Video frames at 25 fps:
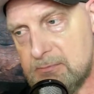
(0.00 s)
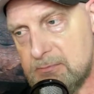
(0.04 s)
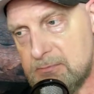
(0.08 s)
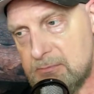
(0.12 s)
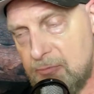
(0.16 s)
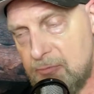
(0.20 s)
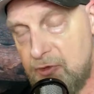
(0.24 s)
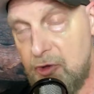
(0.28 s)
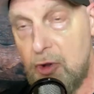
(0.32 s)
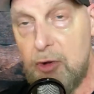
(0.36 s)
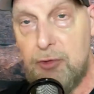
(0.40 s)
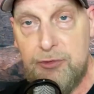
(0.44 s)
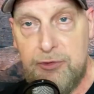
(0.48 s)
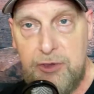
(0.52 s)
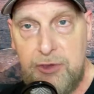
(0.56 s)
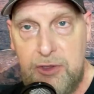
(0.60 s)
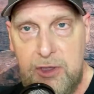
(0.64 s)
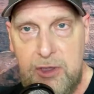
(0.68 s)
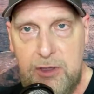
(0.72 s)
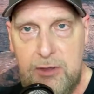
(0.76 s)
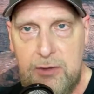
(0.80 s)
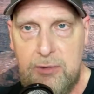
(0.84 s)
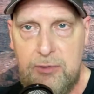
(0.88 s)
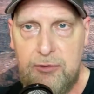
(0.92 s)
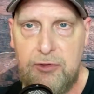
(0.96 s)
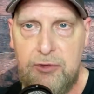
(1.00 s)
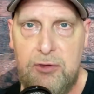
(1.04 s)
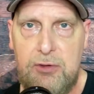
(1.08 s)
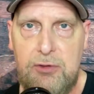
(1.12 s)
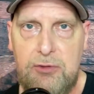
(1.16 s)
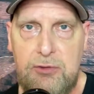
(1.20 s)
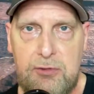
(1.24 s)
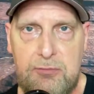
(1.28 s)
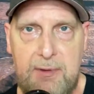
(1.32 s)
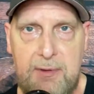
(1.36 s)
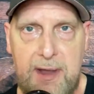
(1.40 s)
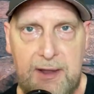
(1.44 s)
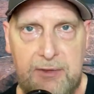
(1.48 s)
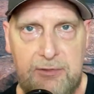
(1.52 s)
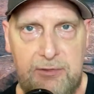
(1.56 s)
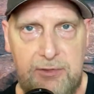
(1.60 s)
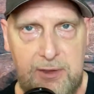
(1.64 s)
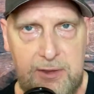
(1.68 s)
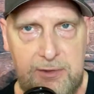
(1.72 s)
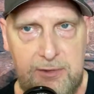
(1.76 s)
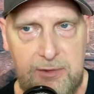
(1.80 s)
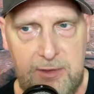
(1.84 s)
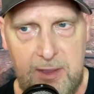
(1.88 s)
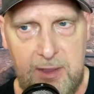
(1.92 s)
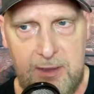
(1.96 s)
John Hughes, who
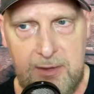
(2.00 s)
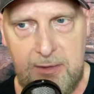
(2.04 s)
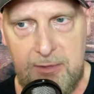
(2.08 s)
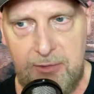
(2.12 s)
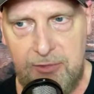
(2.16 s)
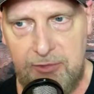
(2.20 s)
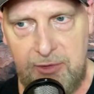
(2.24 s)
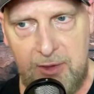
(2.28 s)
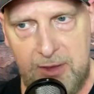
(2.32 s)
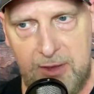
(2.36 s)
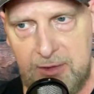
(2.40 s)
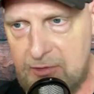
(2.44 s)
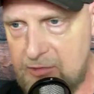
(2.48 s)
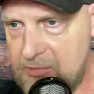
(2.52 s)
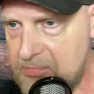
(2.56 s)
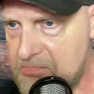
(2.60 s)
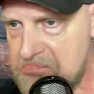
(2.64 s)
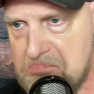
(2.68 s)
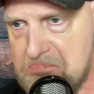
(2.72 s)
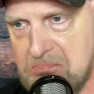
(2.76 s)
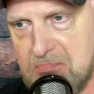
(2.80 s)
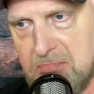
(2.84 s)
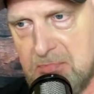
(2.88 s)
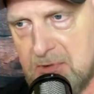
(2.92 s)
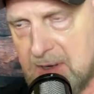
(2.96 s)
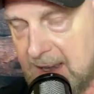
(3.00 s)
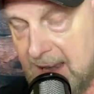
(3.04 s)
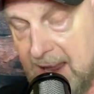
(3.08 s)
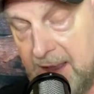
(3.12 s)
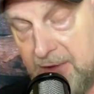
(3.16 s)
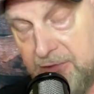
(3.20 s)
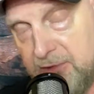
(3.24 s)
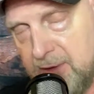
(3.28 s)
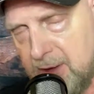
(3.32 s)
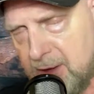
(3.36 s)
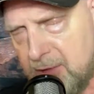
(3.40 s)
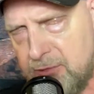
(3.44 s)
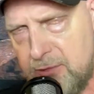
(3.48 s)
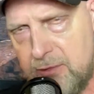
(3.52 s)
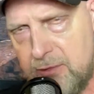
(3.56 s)
directed such classics